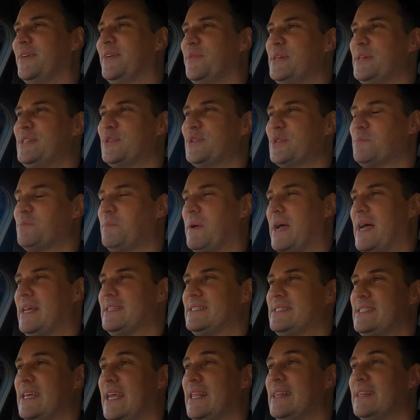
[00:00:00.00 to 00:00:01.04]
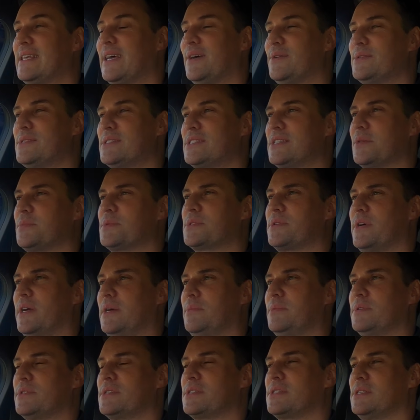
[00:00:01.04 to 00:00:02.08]
We just passed 10,000
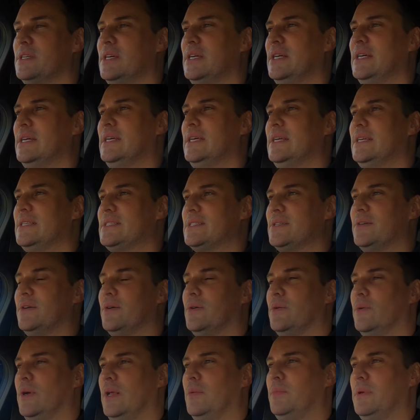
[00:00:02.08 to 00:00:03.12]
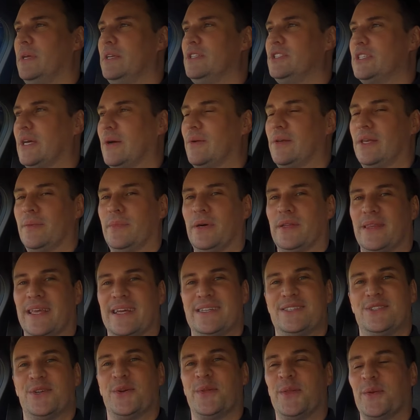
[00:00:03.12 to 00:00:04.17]
subscribers, so we'll be shouting about that
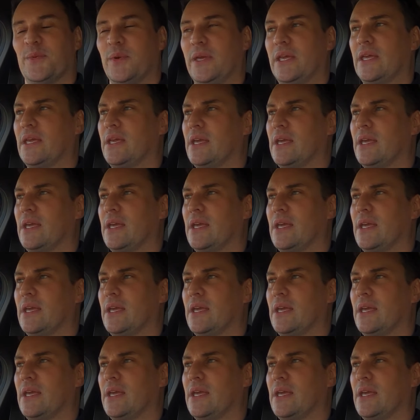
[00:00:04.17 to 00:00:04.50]
during the week.